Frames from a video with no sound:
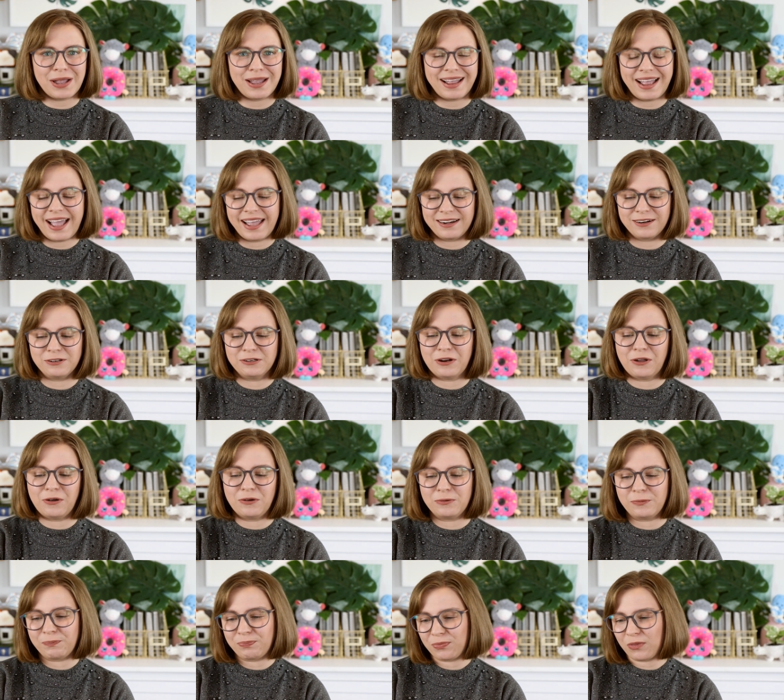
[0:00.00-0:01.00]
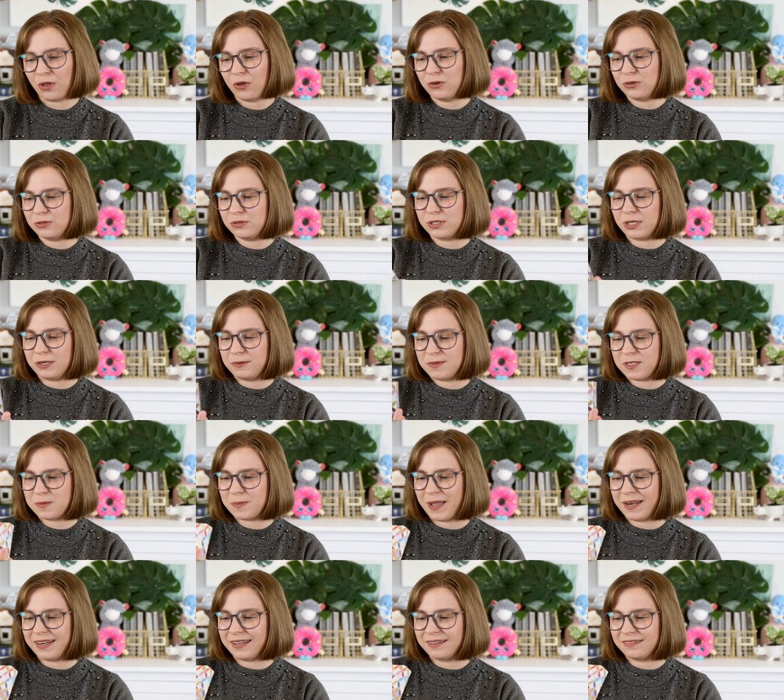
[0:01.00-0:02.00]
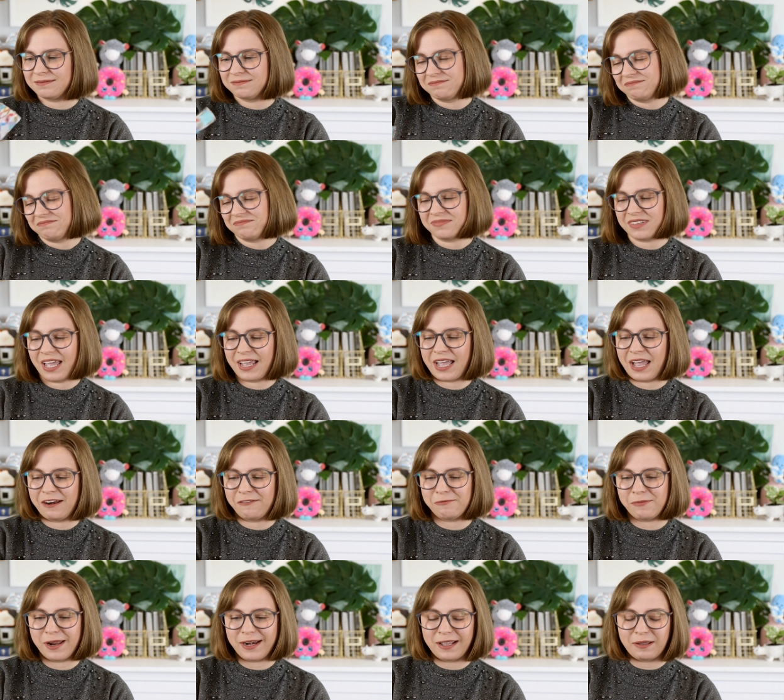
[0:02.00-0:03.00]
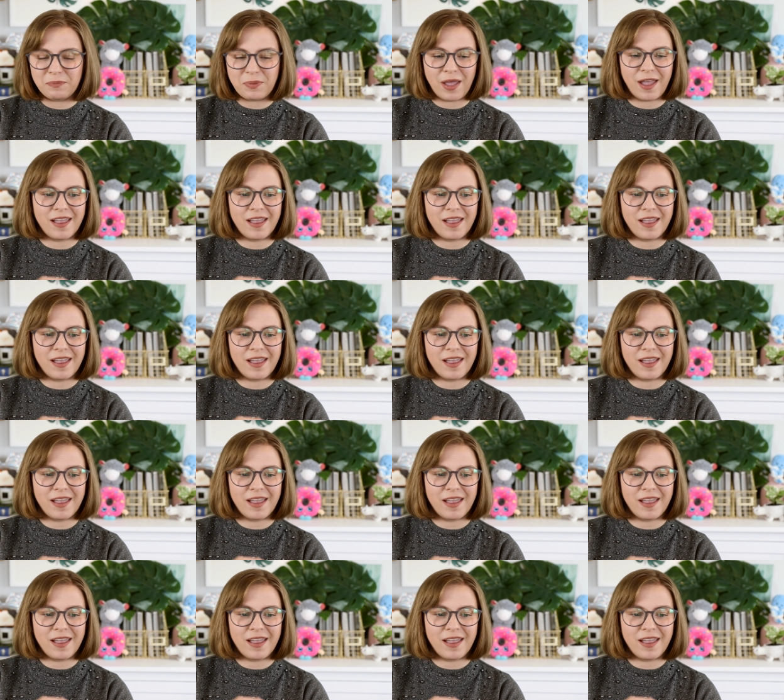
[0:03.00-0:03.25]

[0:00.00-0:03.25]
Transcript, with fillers: but I don't know who's going to be spending that kind of money.